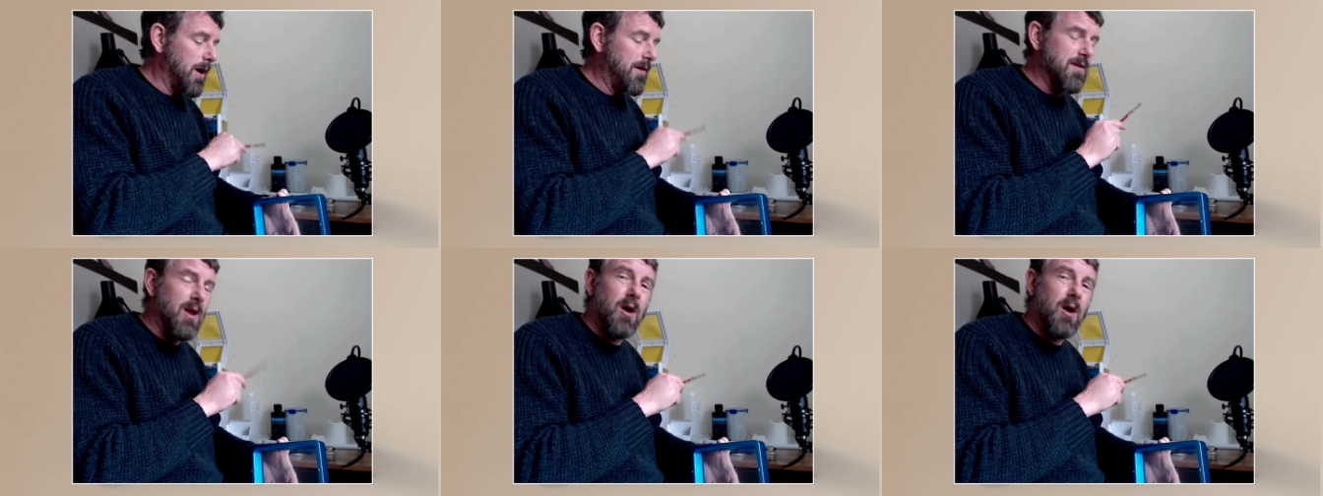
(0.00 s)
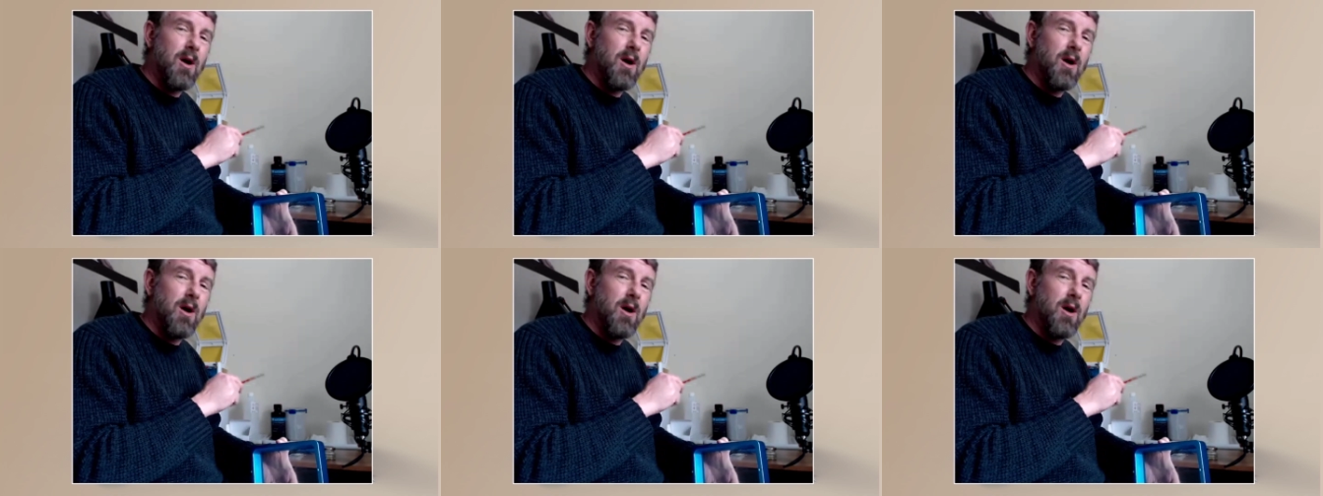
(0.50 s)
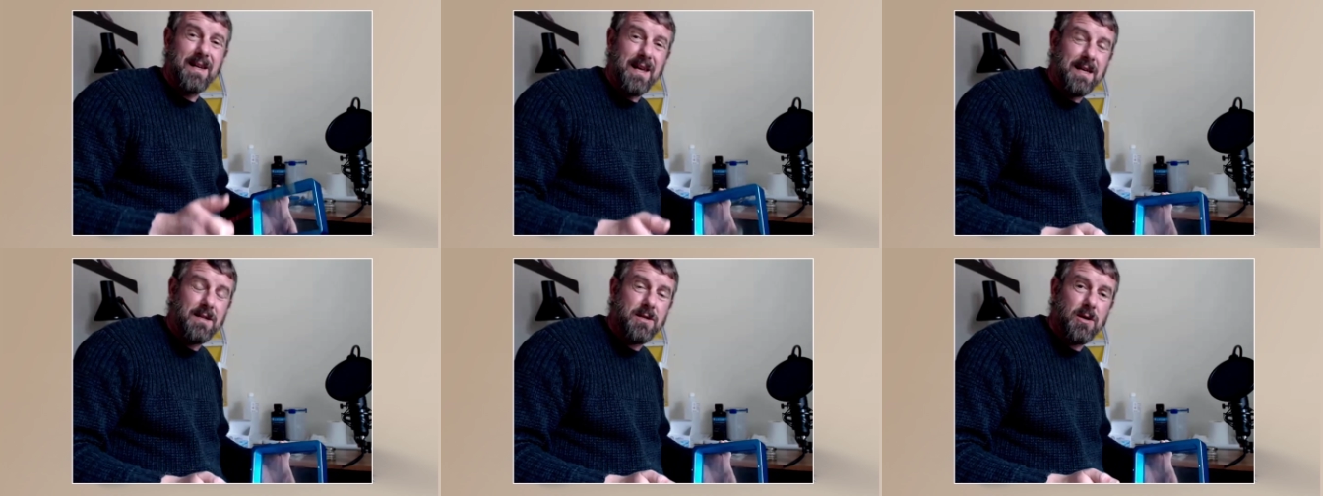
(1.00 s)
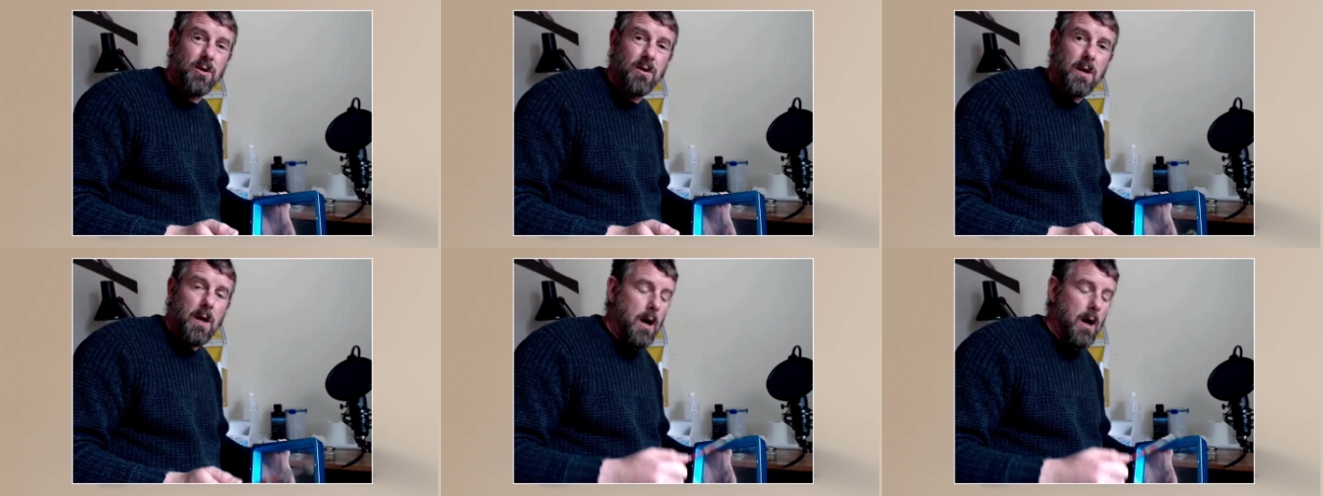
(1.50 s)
even though I don't probably need to,